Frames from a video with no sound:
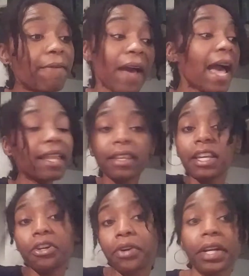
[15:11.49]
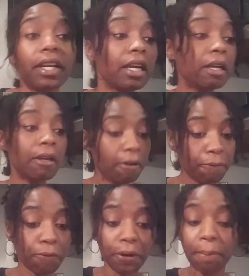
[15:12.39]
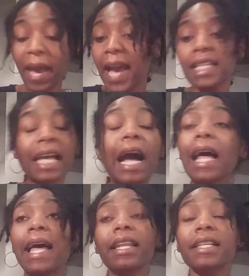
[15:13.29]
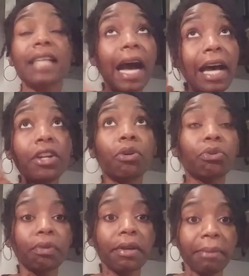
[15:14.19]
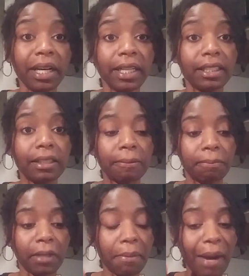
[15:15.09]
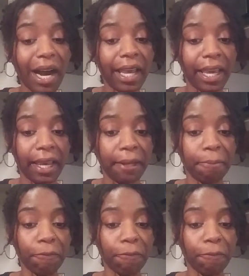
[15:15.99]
had lingering for the past, at least I know 3 months in my head,